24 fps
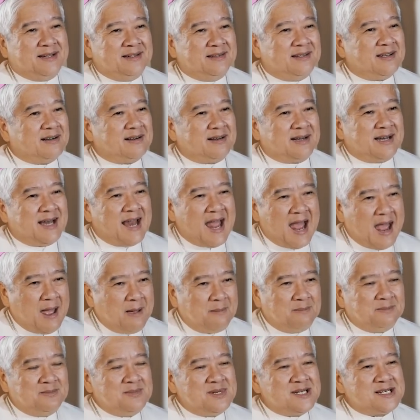there are
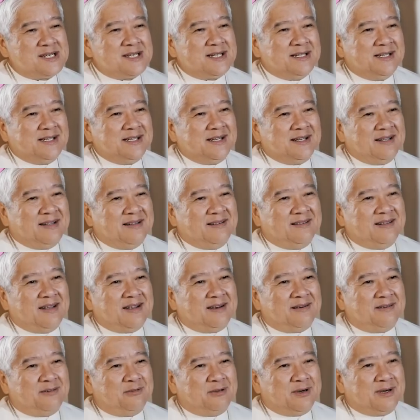lambs,
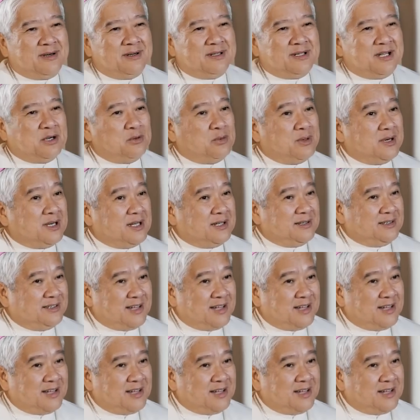there were